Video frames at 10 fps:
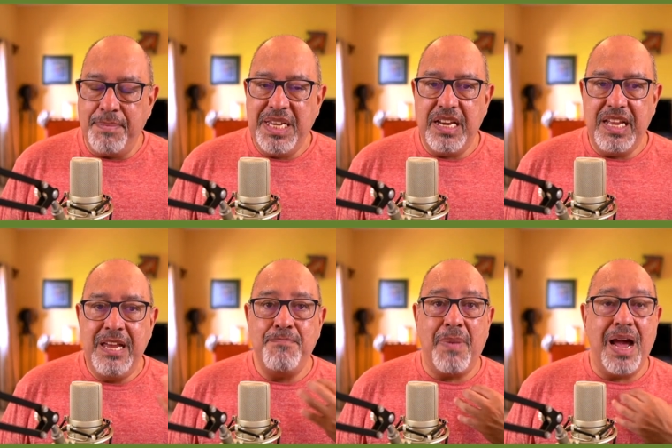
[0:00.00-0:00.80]
I mean,
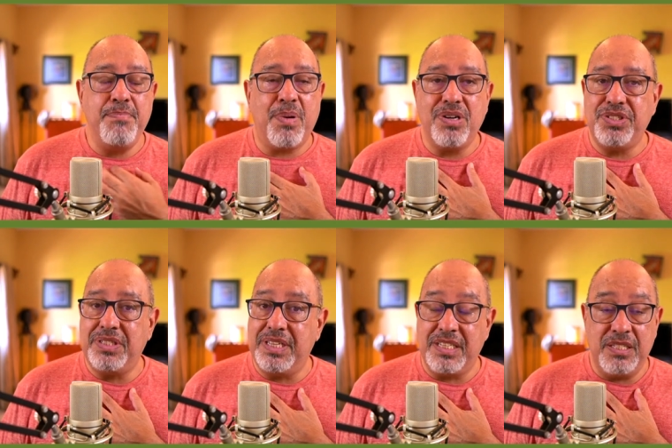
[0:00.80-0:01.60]
in my
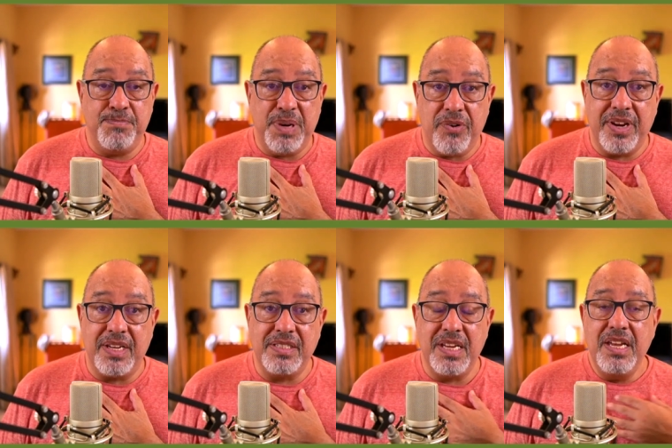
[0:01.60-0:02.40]
personal
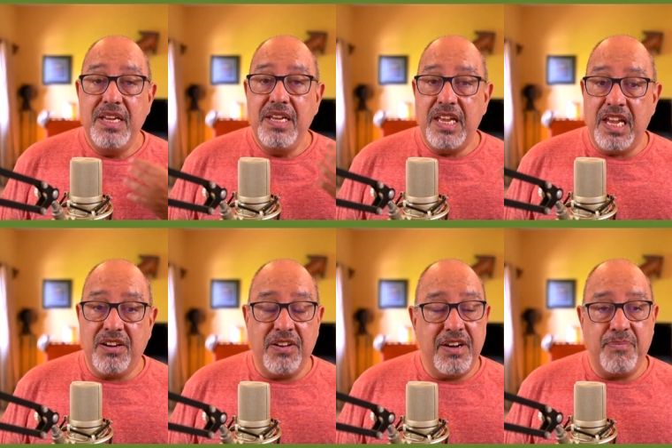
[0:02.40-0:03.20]
experience,
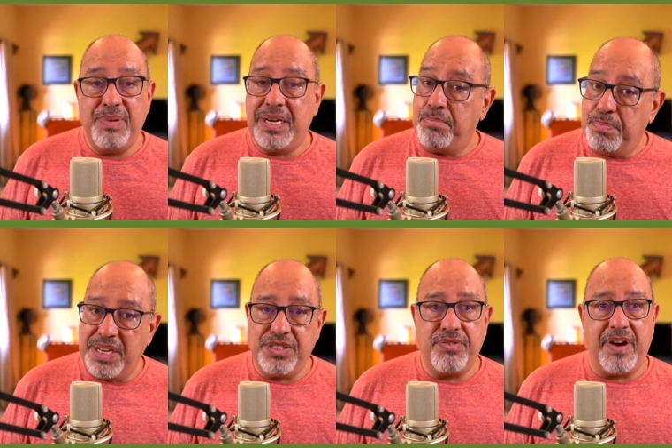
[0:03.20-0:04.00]
it could have been a
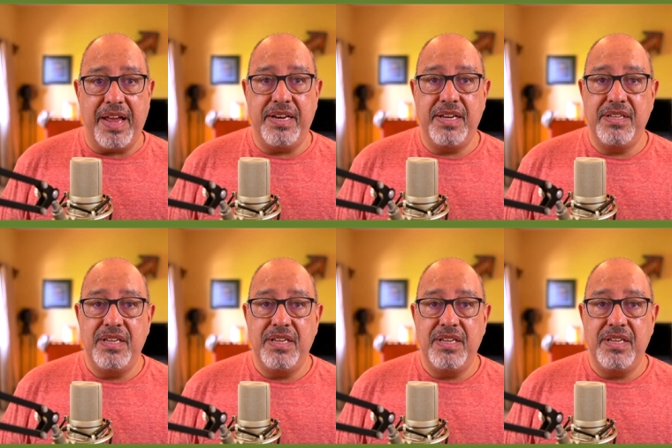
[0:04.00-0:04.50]
bus ride.